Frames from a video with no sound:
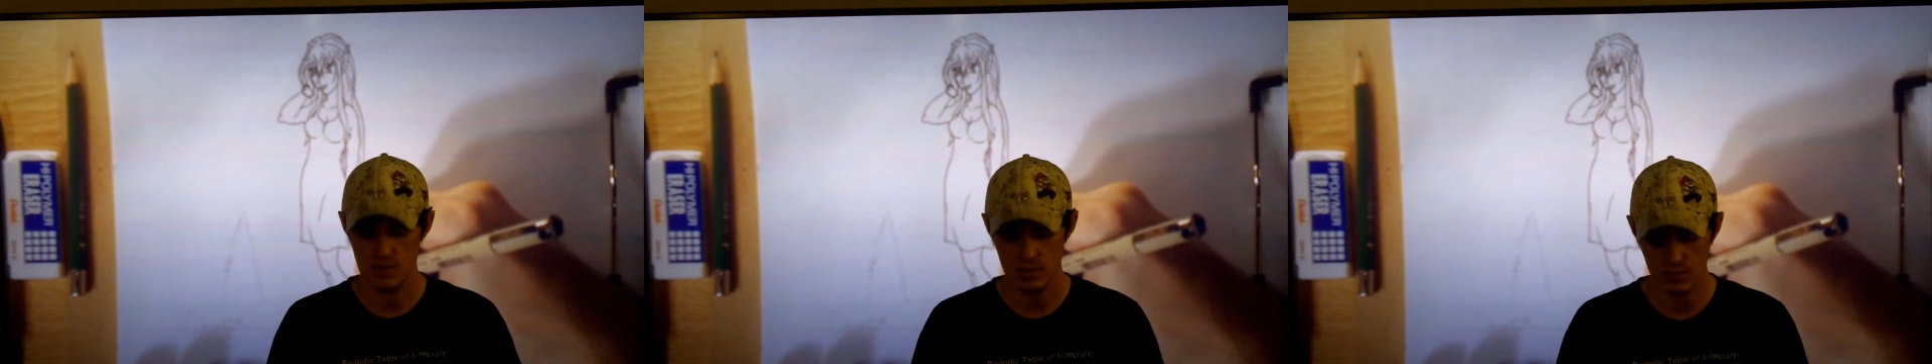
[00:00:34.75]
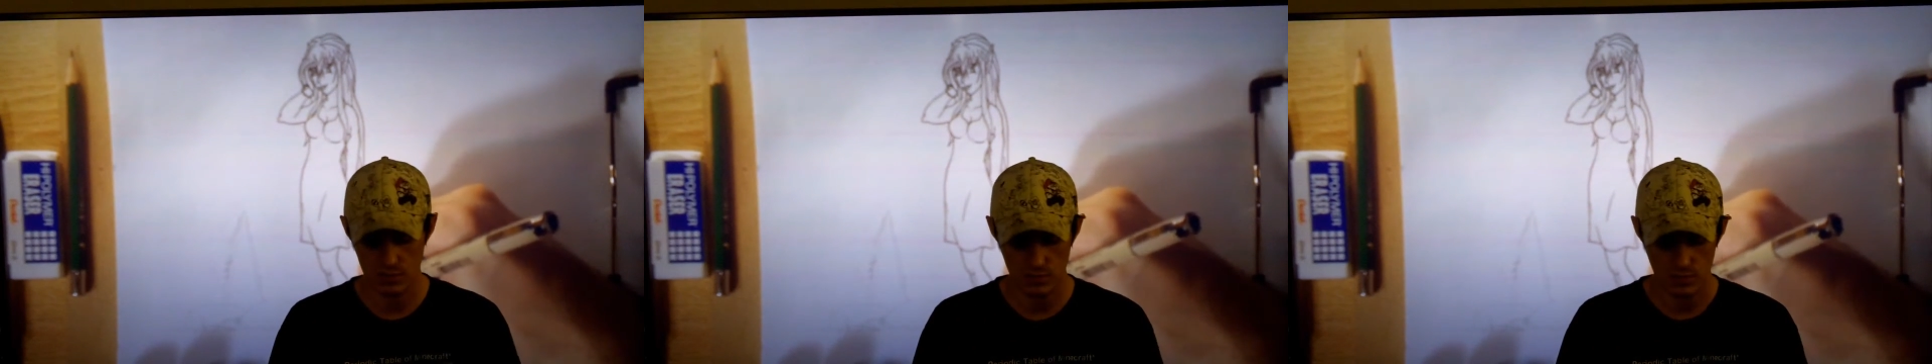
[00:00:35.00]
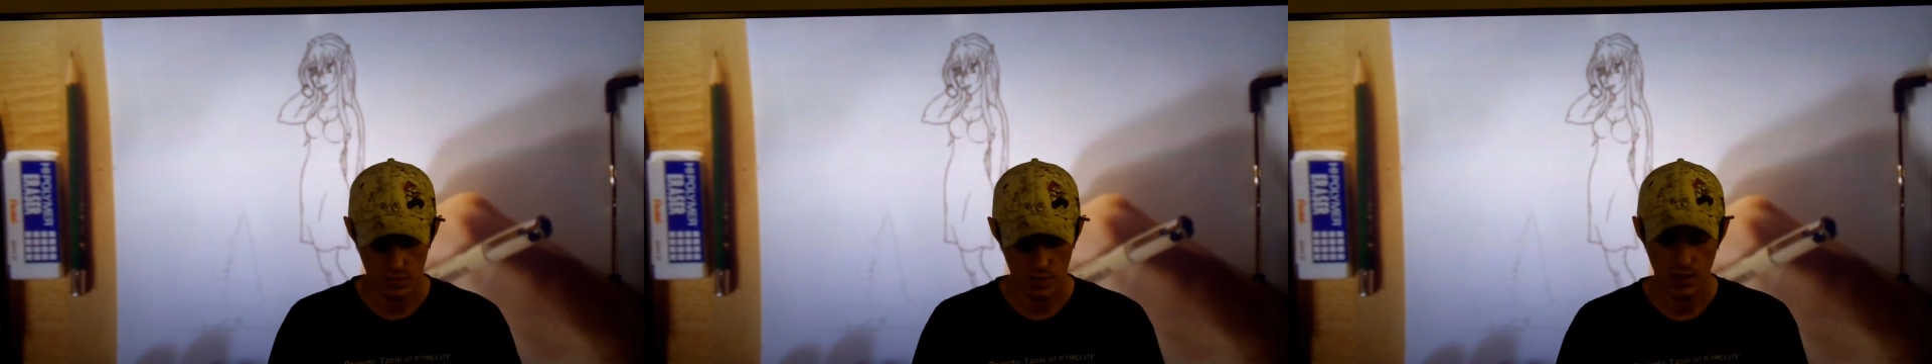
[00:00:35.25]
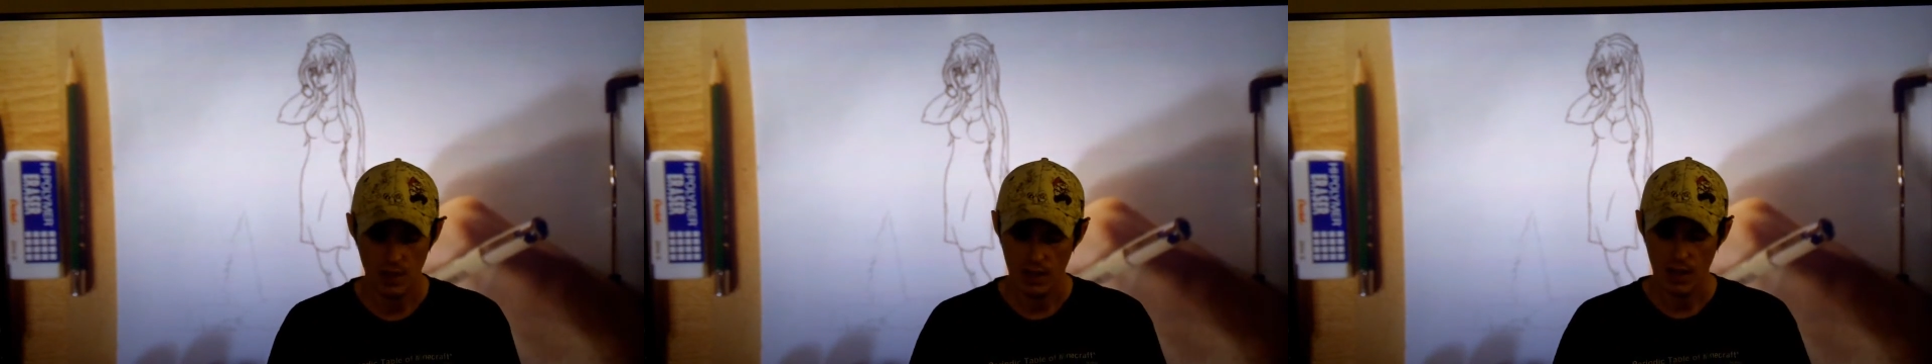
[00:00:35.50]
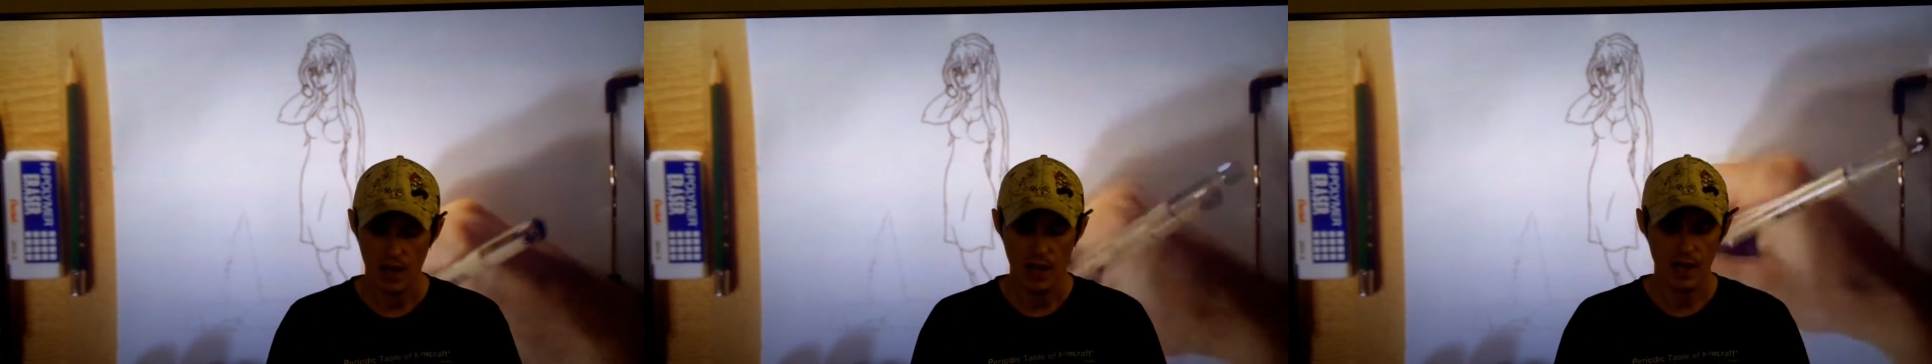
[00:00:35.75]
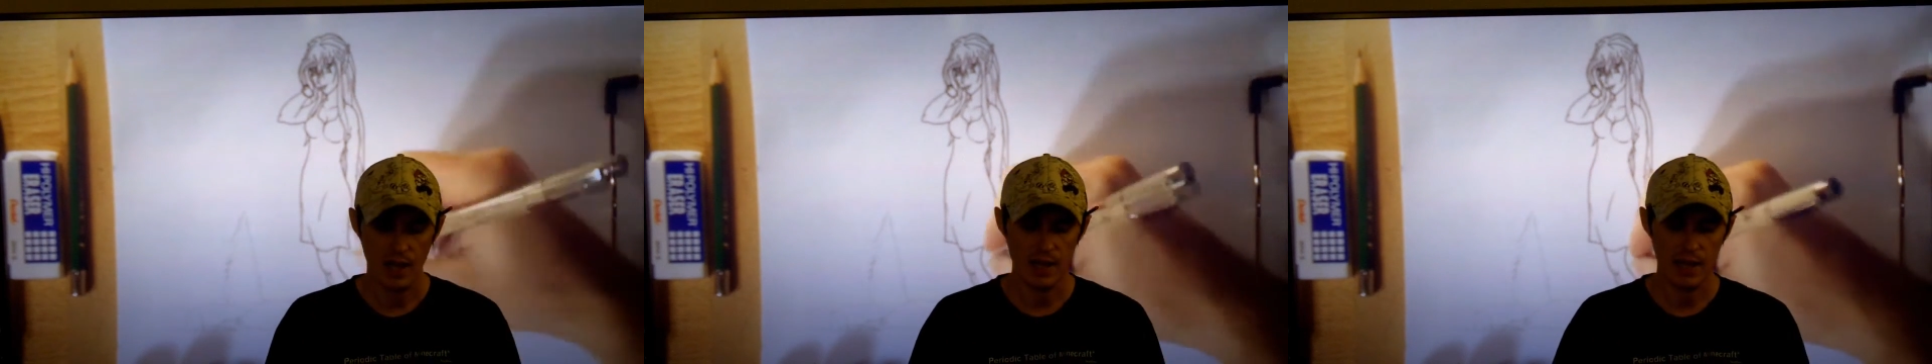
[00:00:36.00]
So
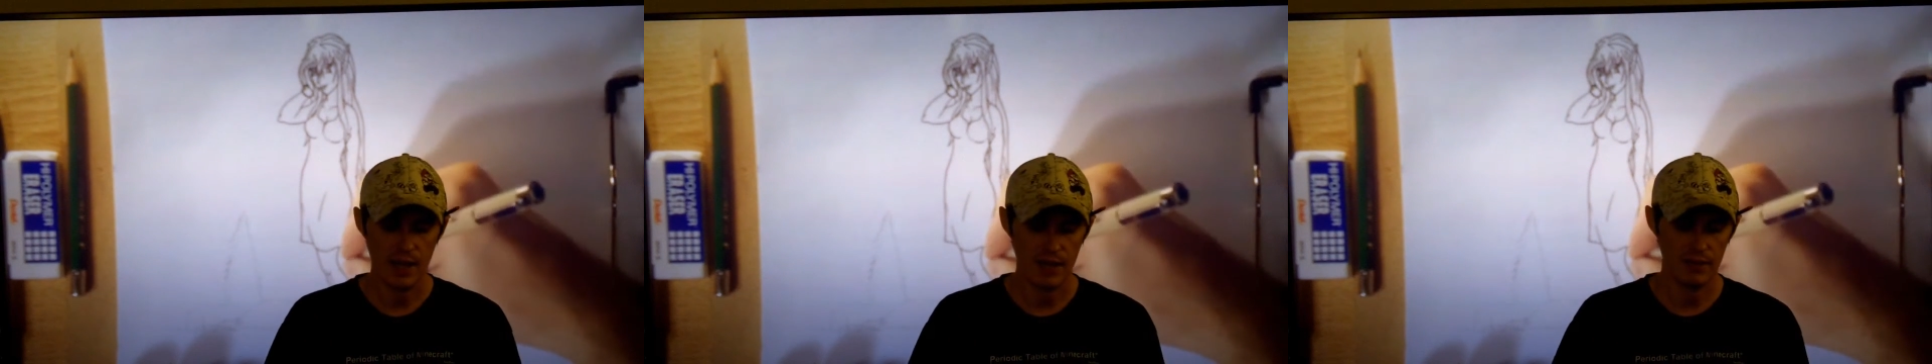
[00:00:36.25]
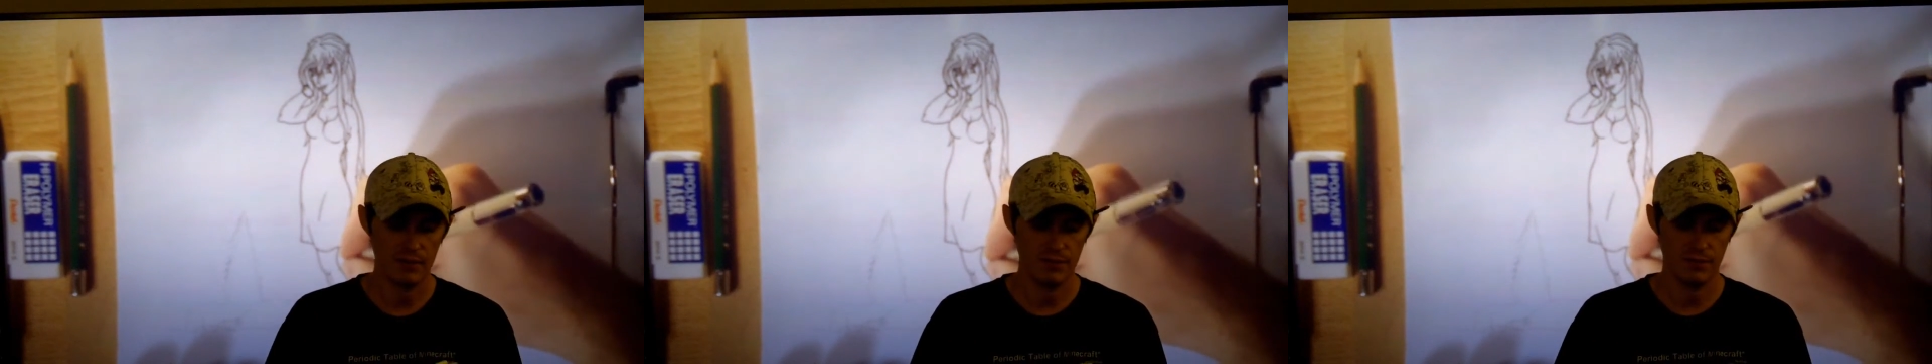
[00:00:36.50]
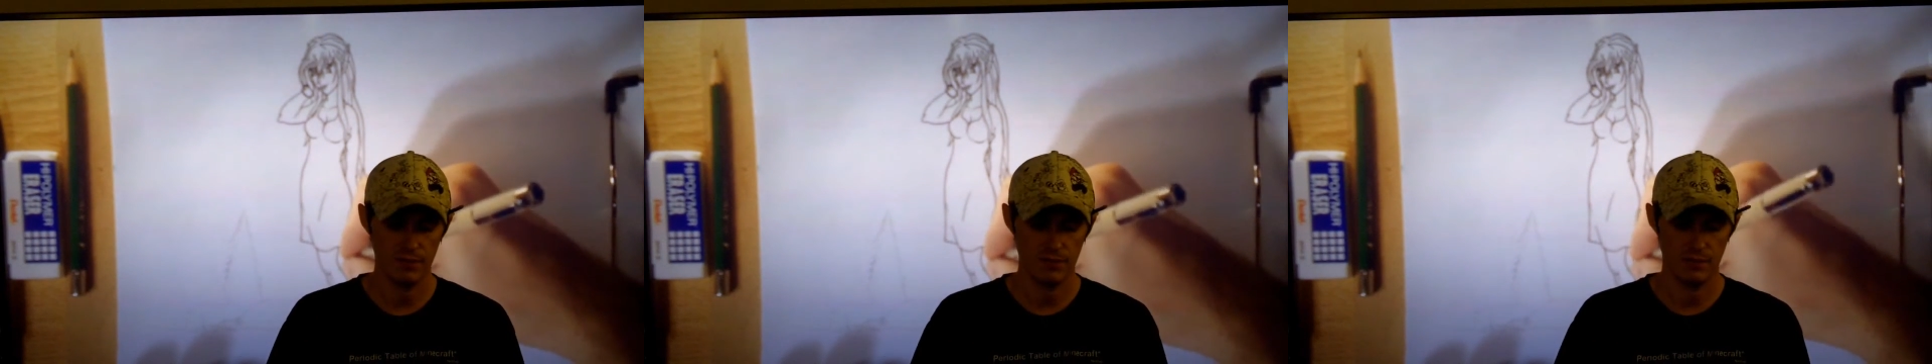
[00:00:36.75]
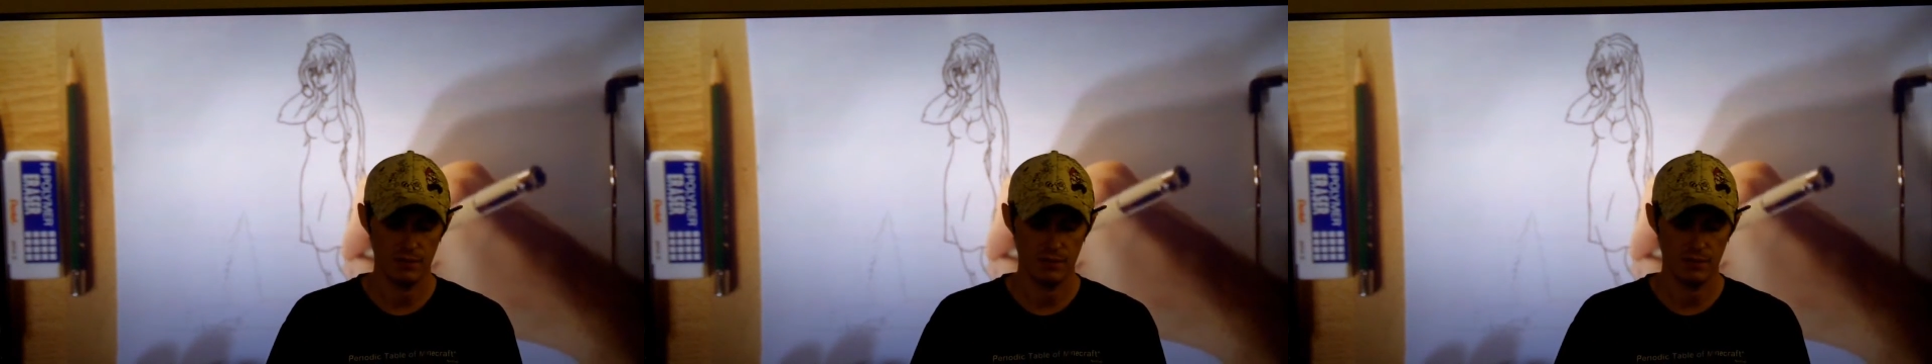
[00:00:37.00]
I have